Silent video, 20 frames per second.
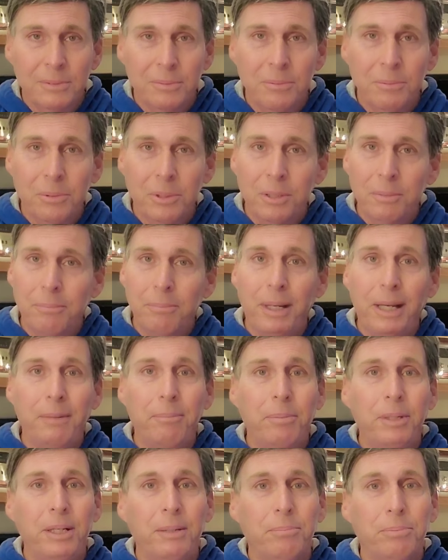what may
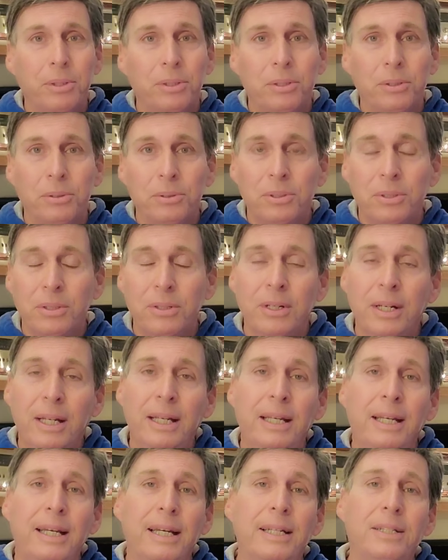be produced here,
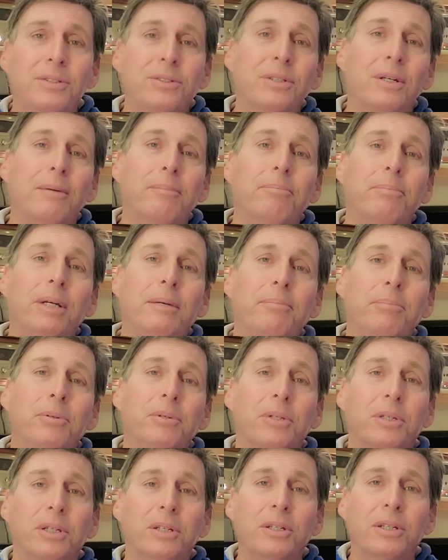and some
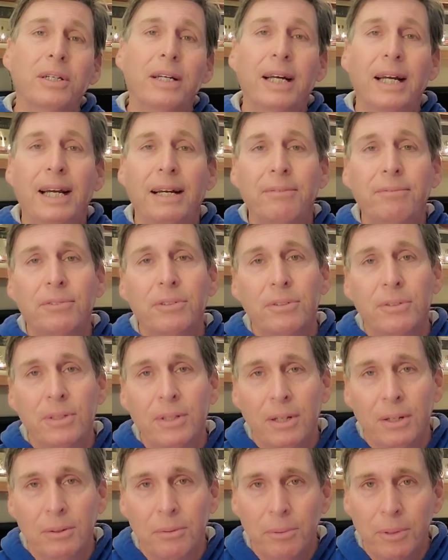people are going to have to
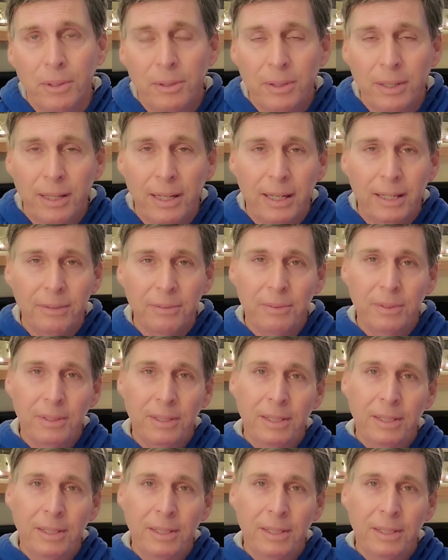go with that.